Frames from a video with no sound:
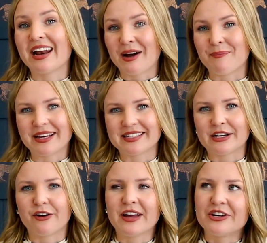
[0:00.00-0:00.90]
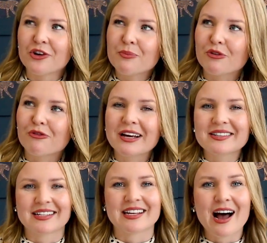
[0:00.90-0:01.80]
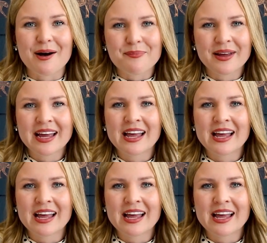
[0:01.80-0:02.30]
our best self and don't progress us up